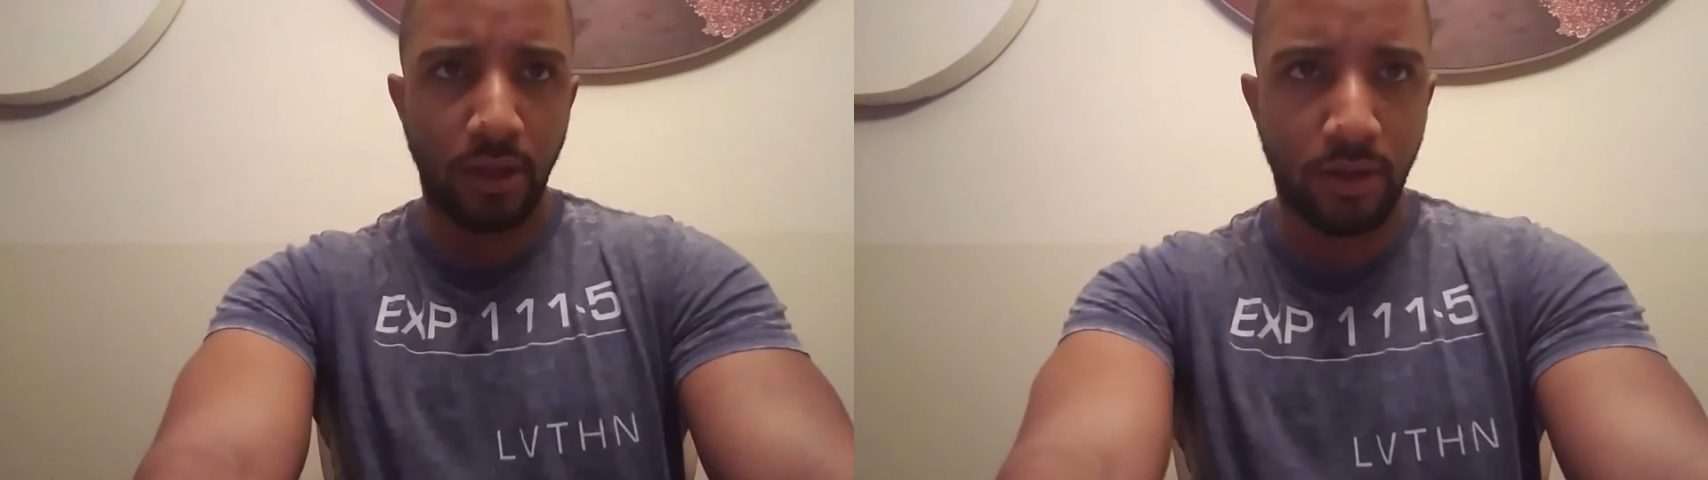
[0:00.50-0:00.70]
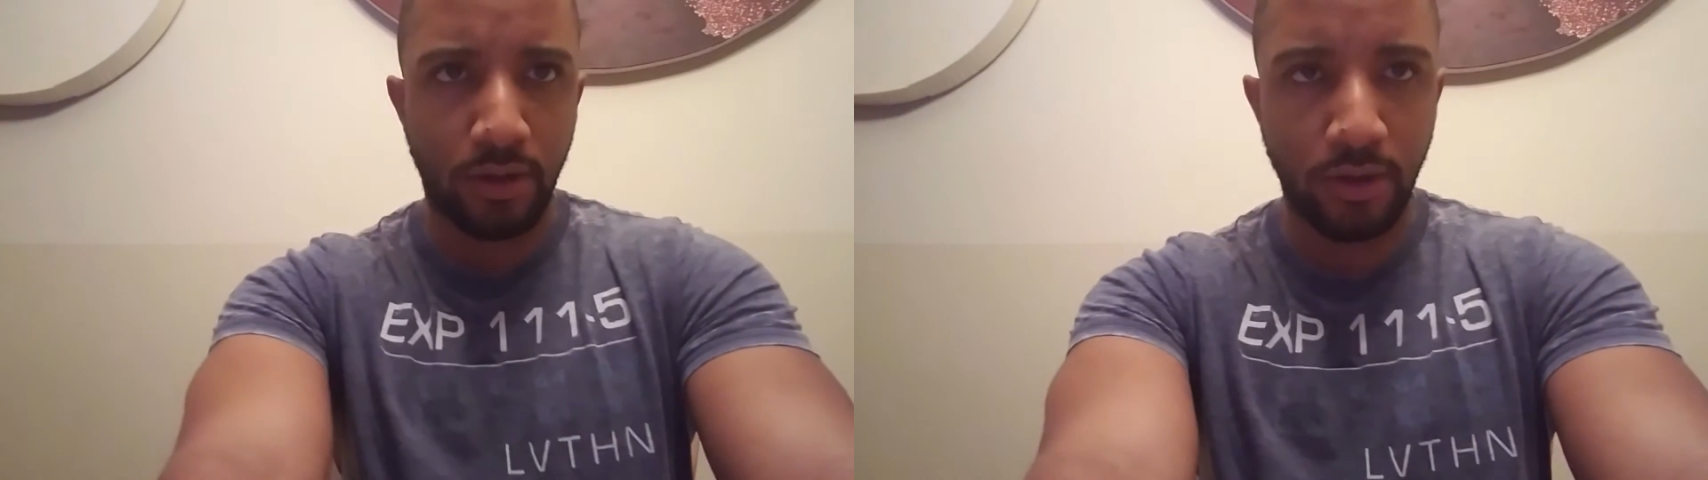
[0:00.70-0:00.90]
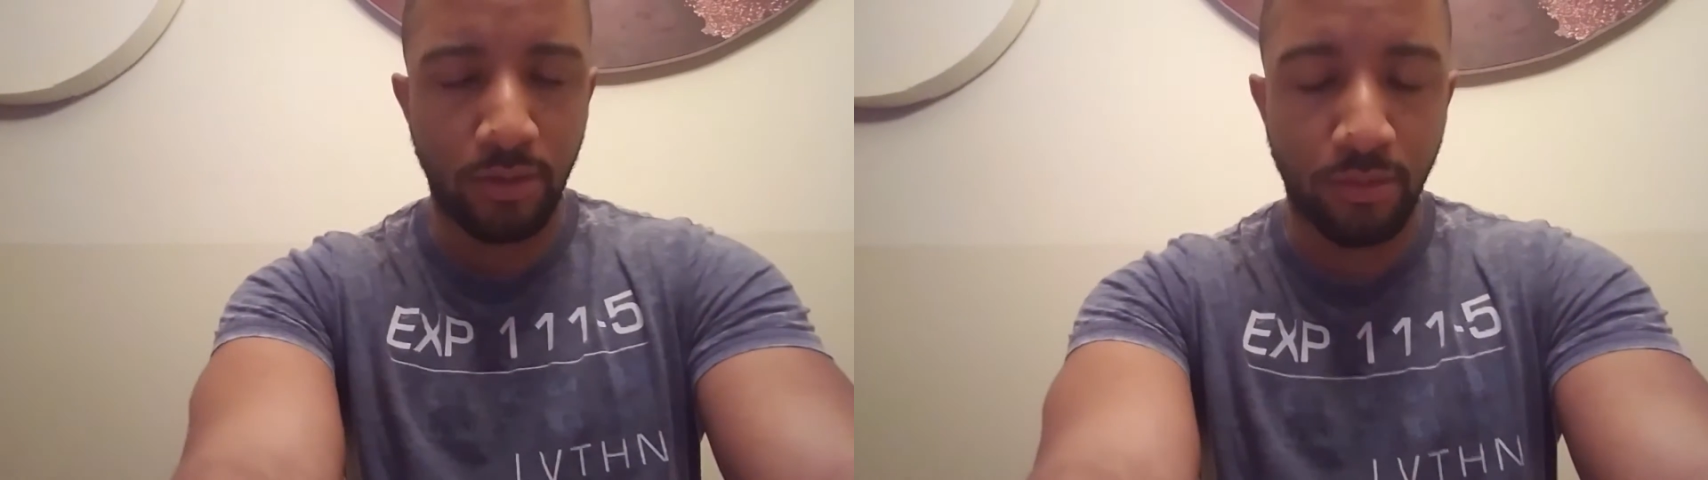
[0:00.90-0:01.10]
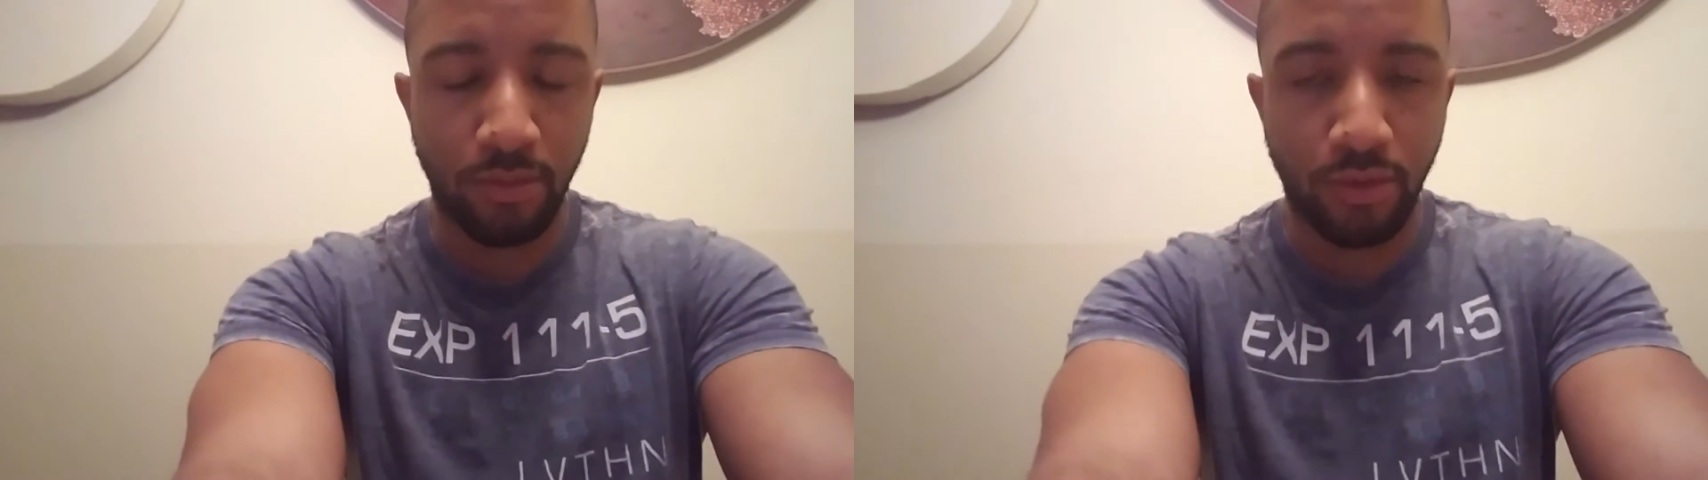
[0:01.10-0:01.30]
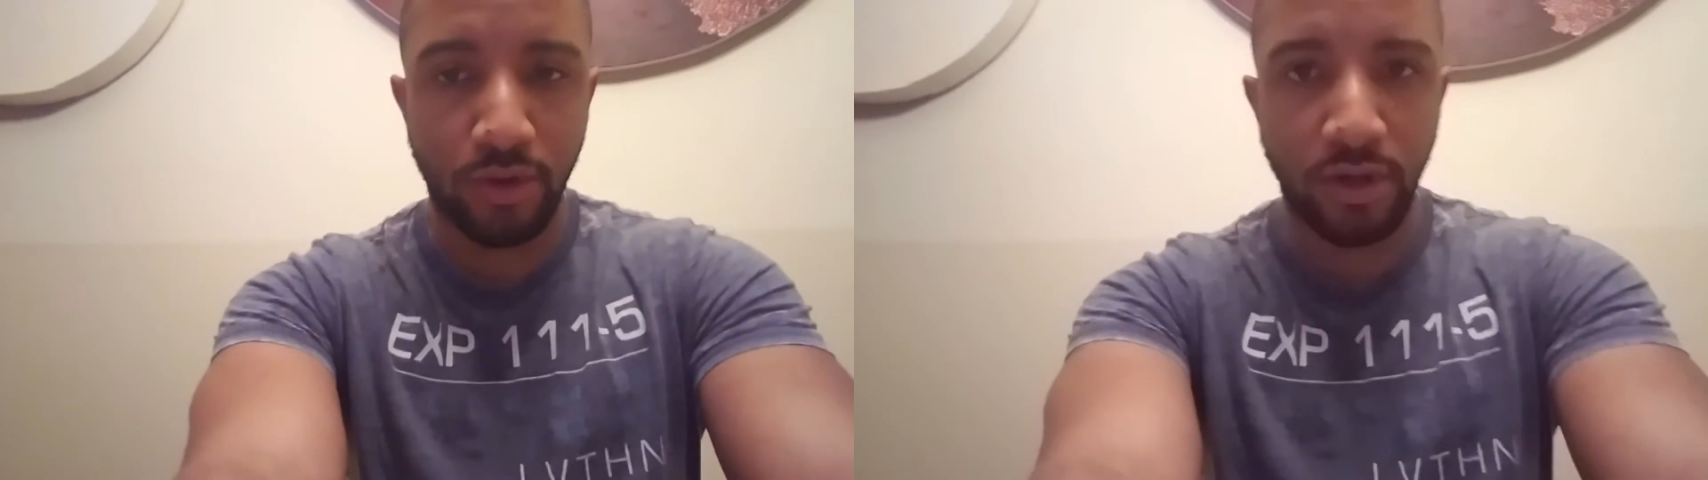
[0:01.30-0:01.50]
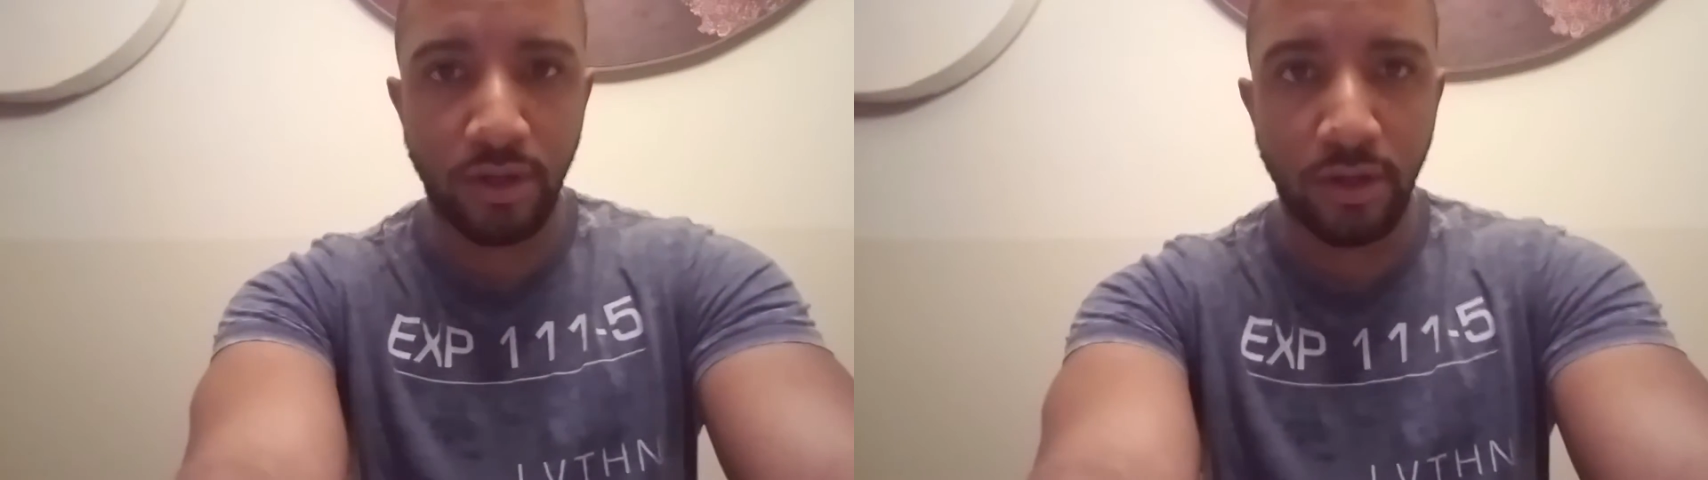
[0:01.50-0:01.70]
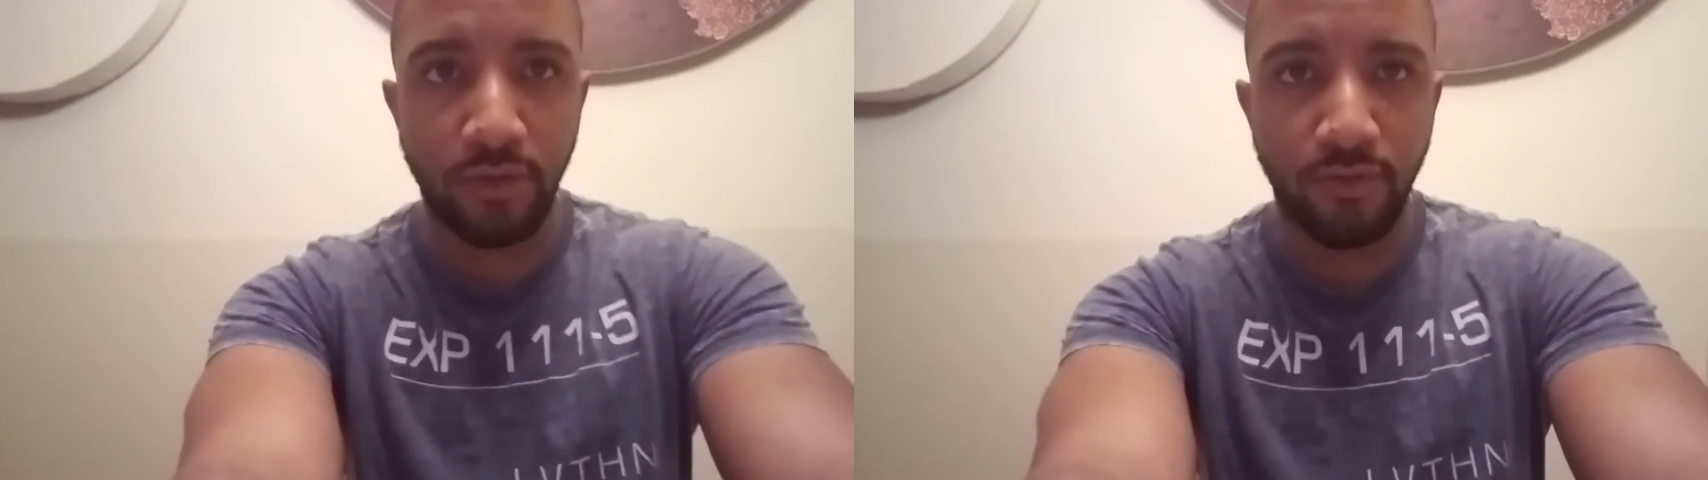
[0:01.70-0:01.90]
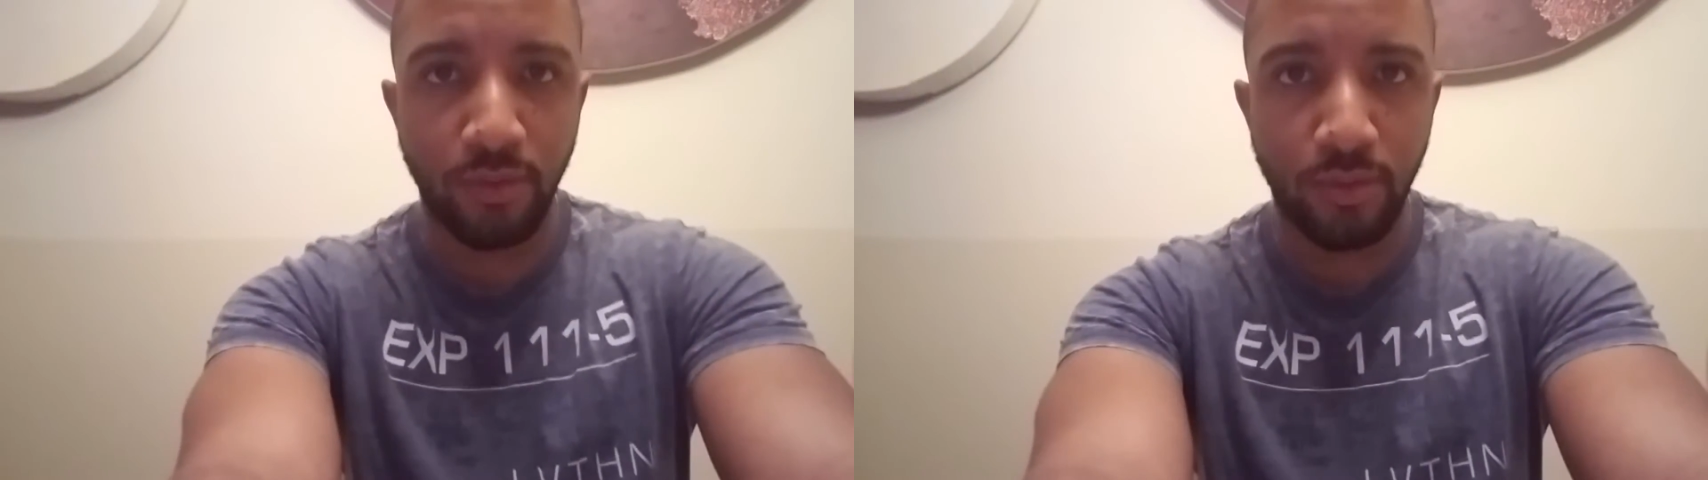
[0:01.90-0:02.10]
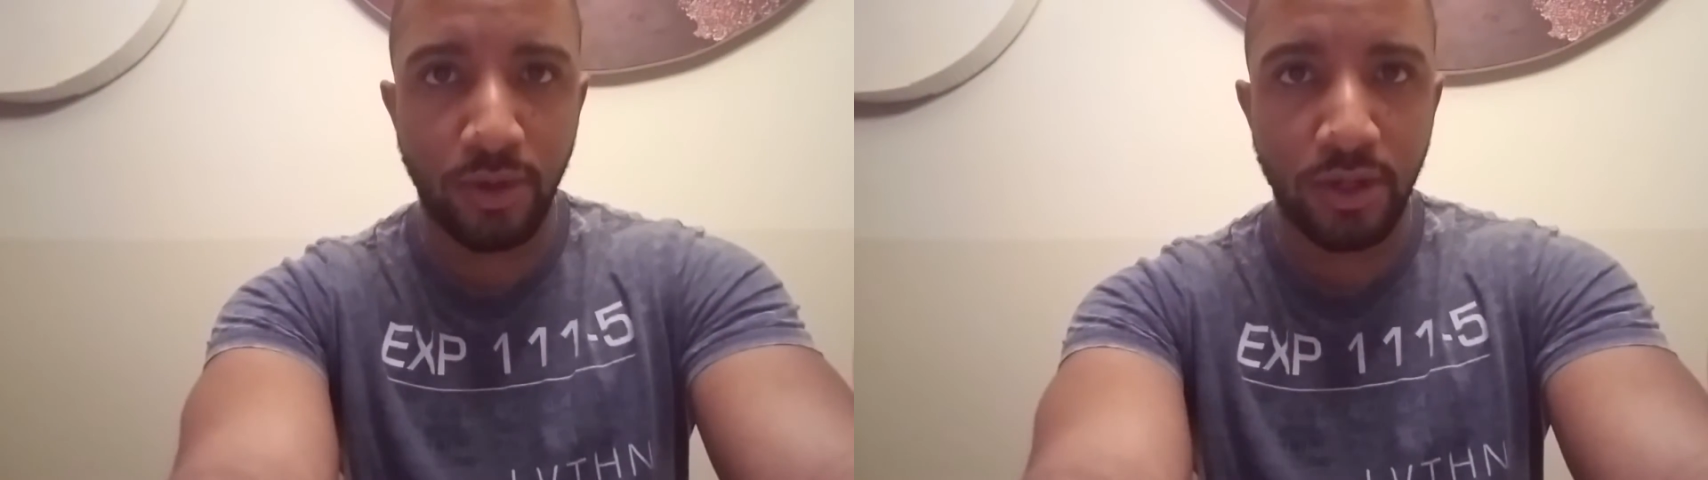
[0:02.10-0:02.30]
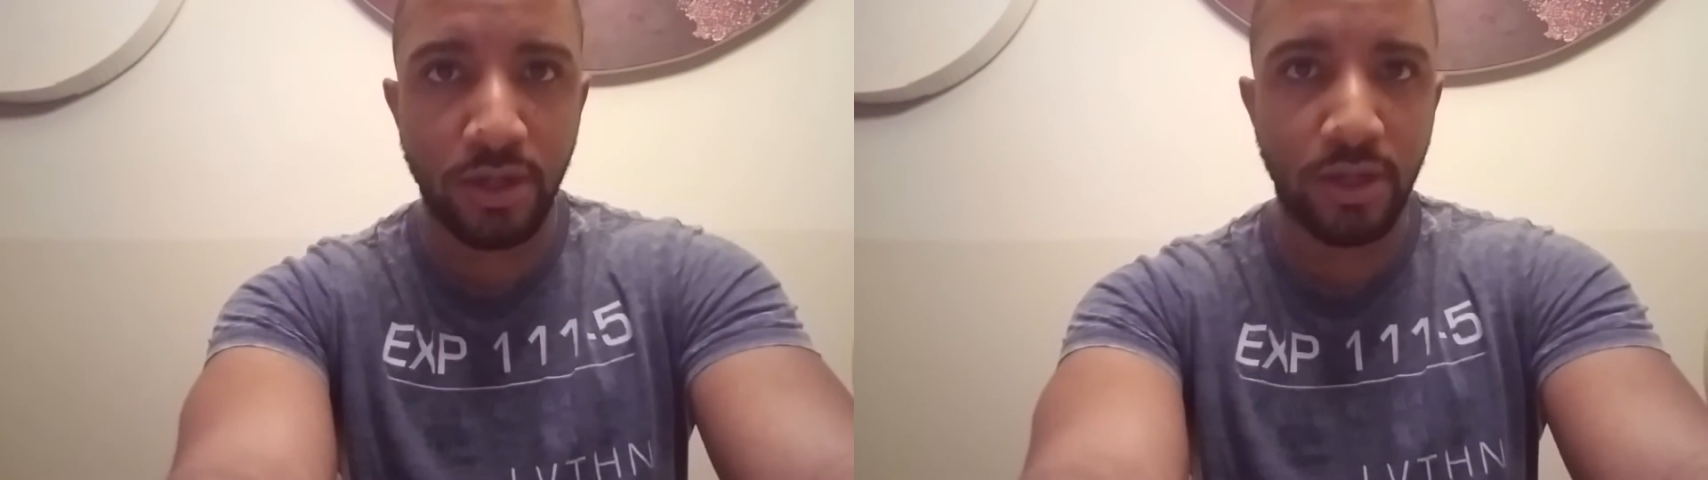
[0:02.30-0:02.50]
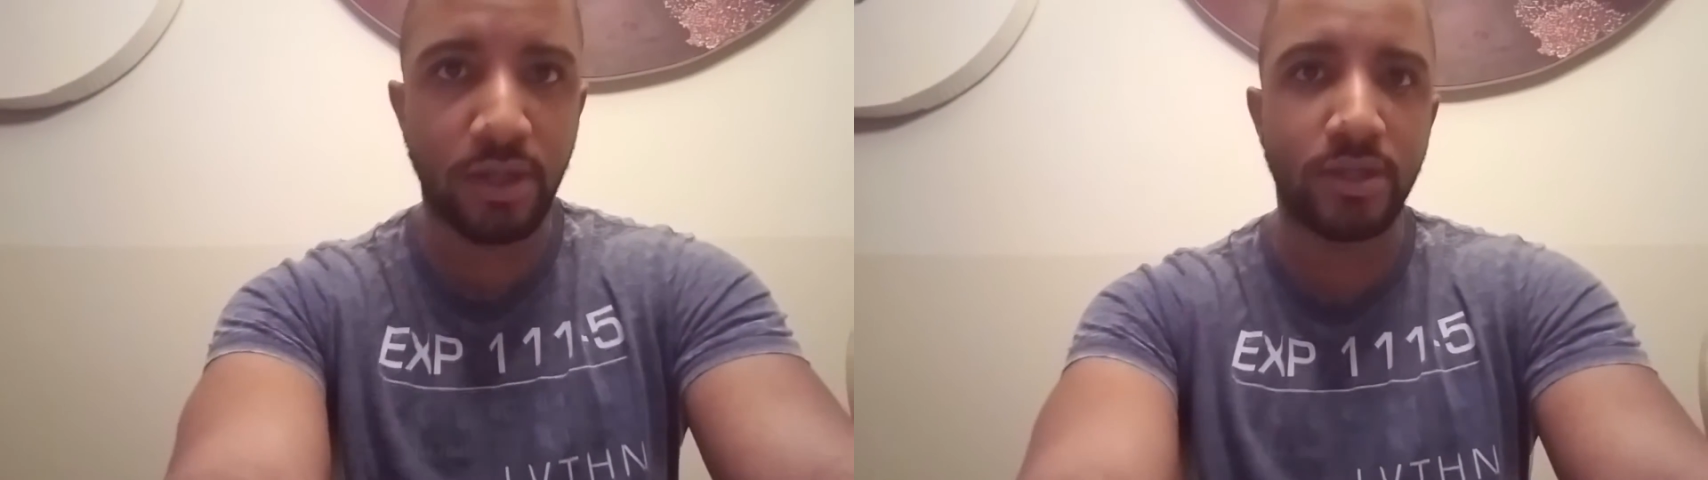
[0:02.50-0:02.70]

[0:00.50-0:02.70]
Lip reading: Good morning, everyone.